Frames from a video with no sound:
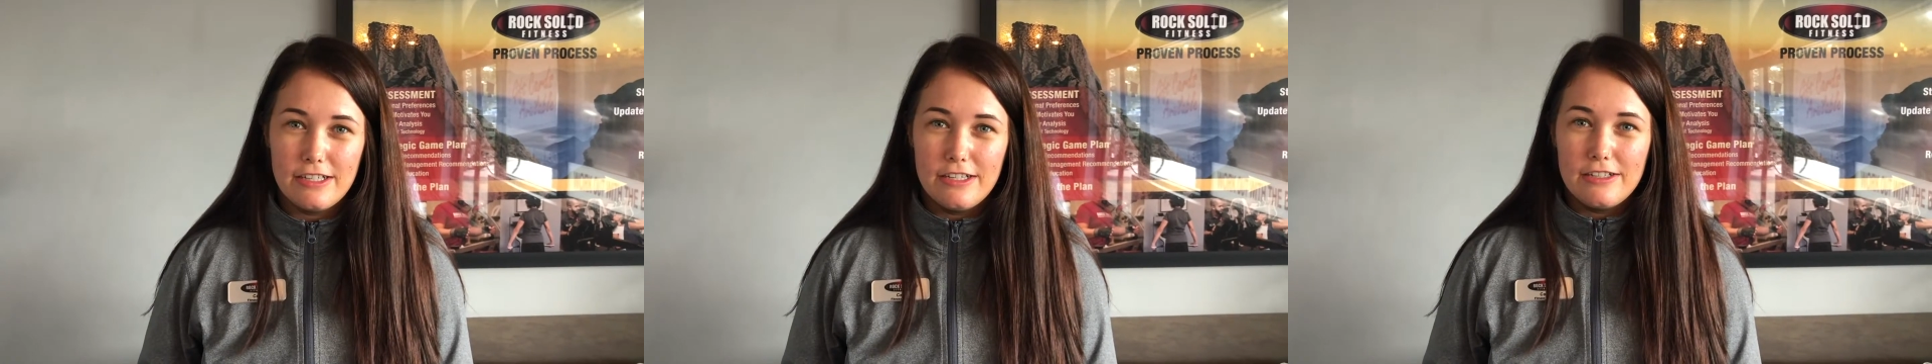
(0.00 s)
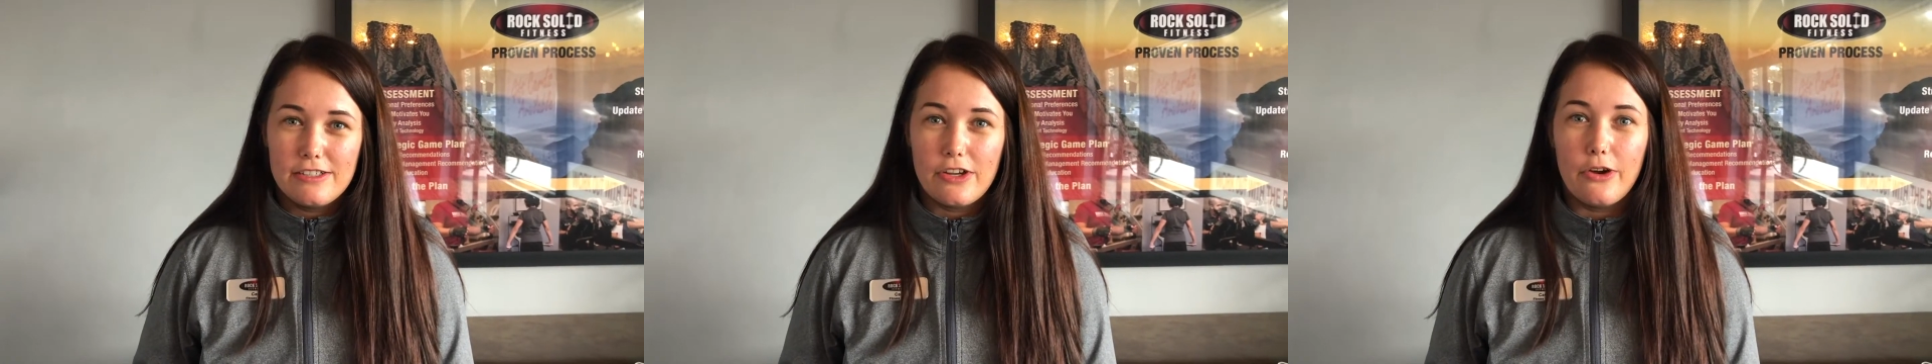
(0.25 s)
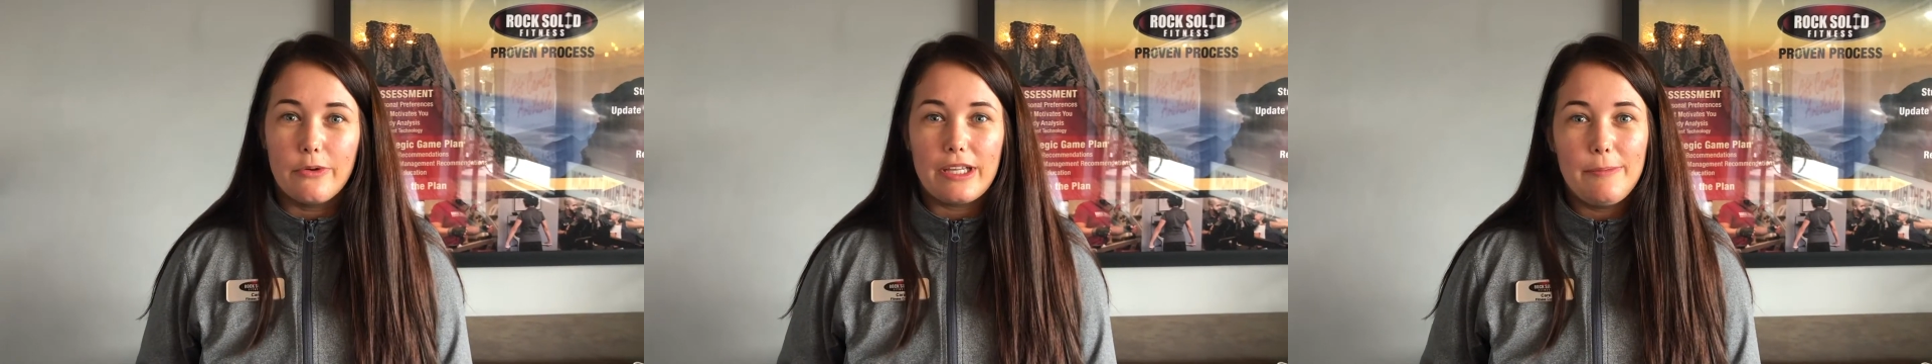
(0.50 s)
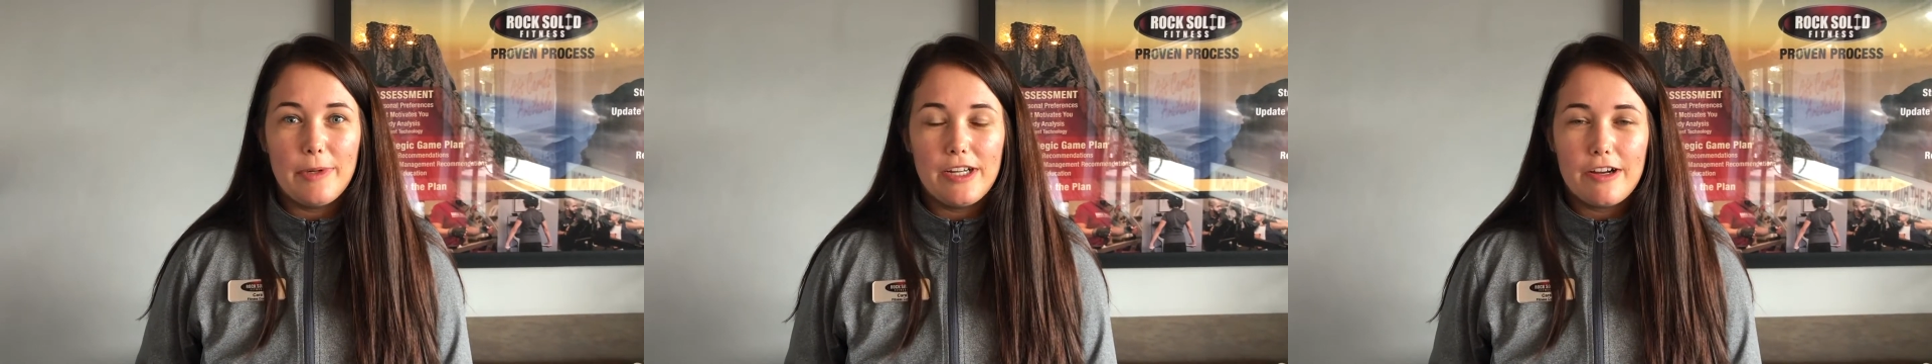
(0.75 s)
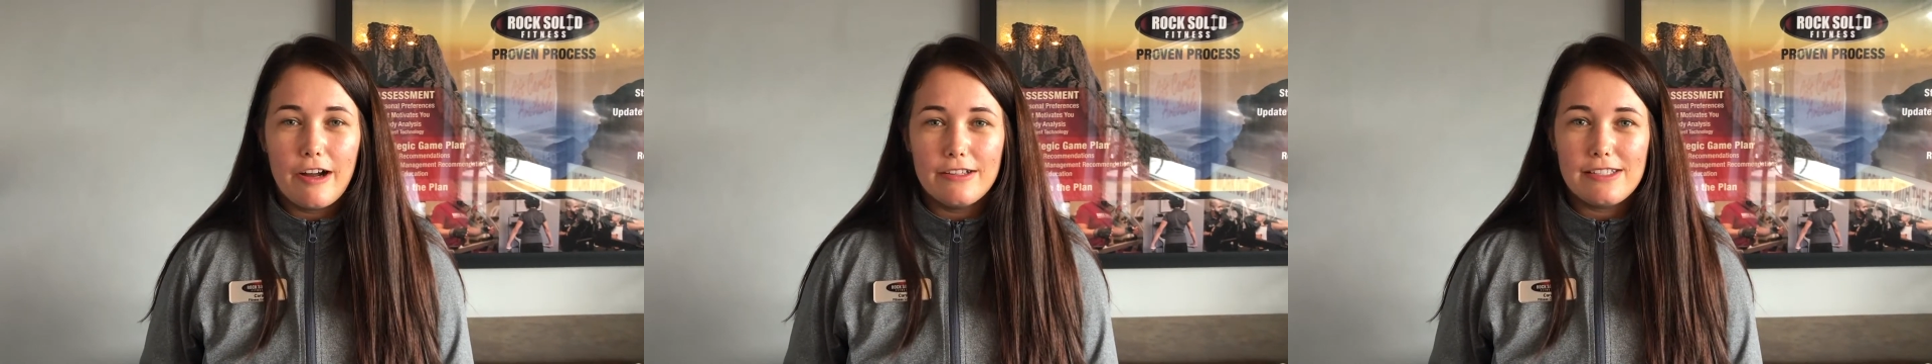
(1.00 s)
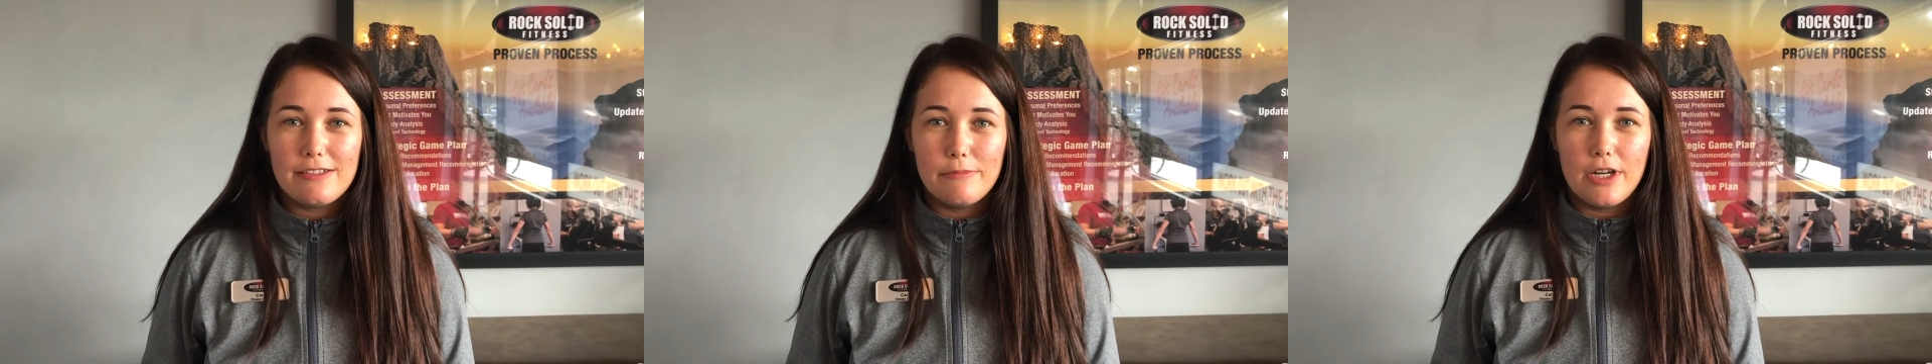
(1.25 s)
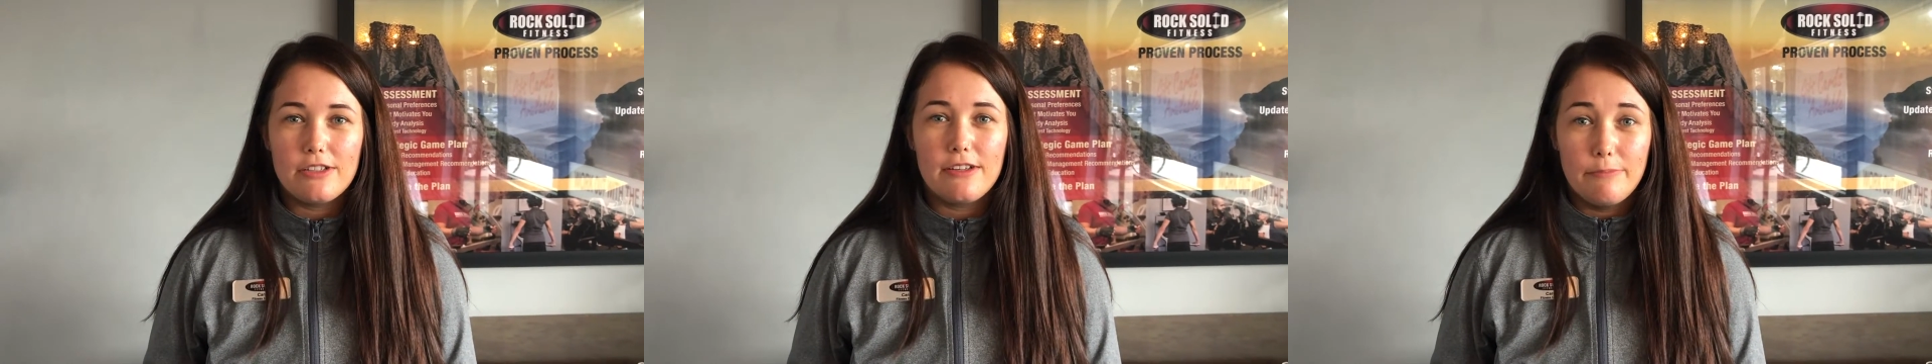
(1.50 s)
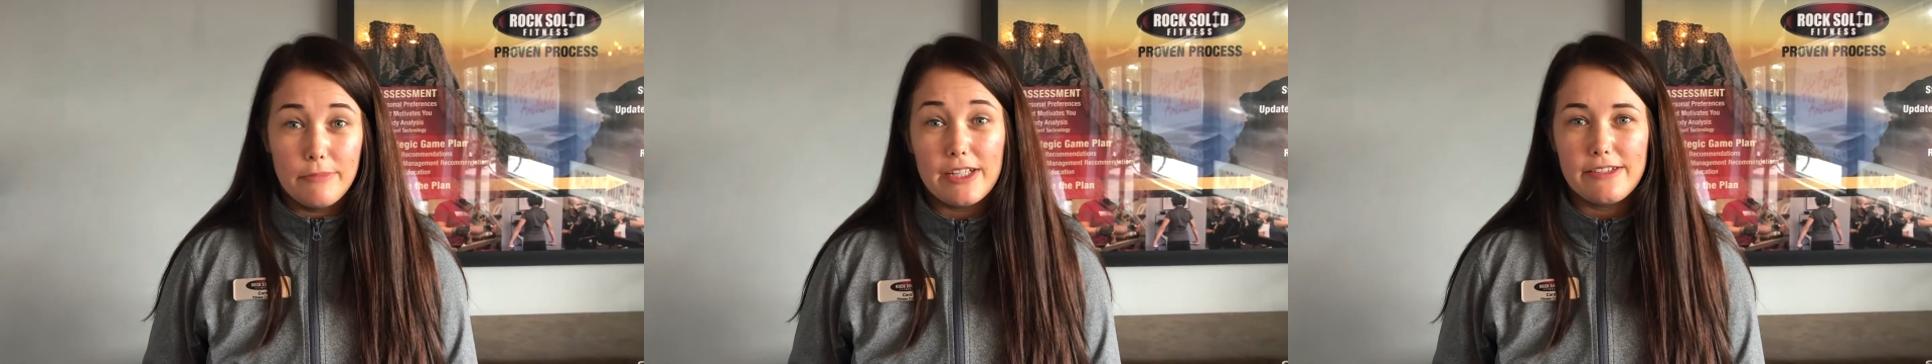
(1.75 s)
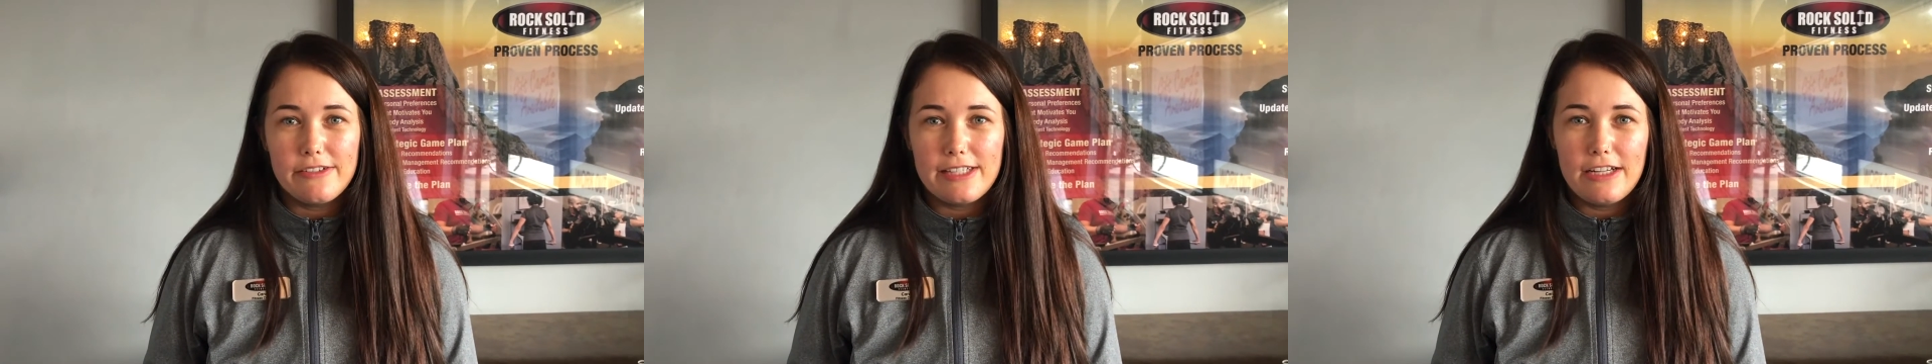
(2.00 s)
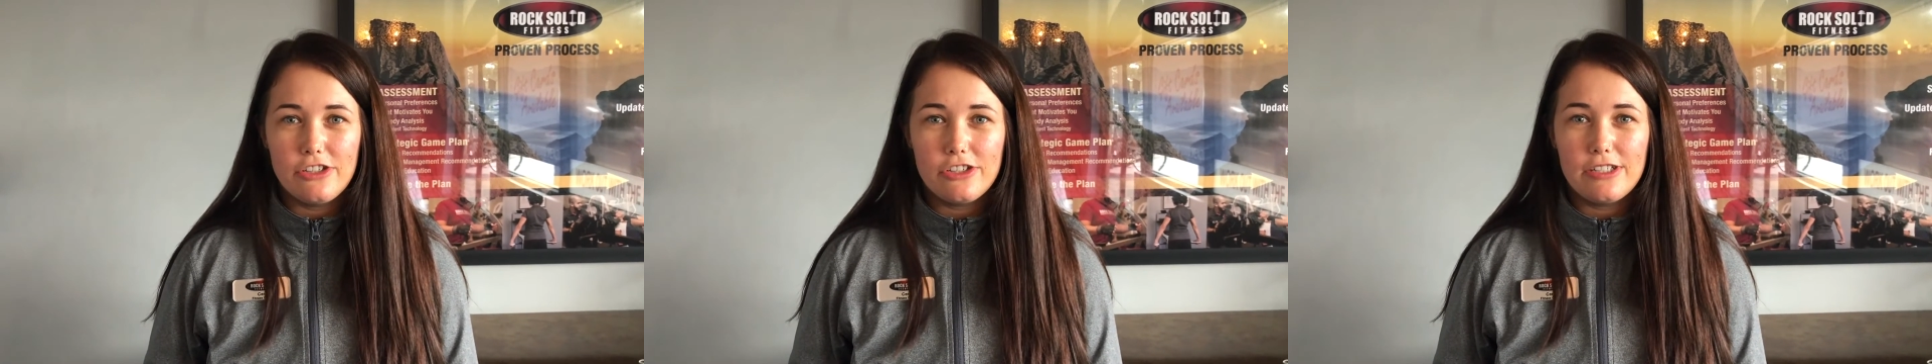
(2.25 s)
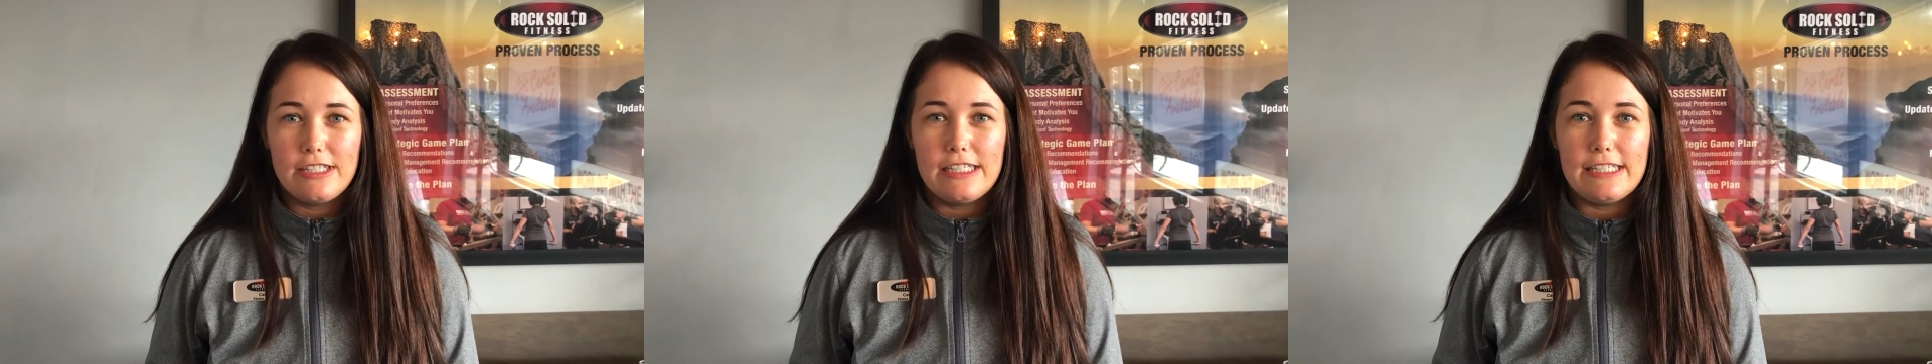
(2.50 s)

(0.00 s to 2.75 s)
So keeping constant muscle tension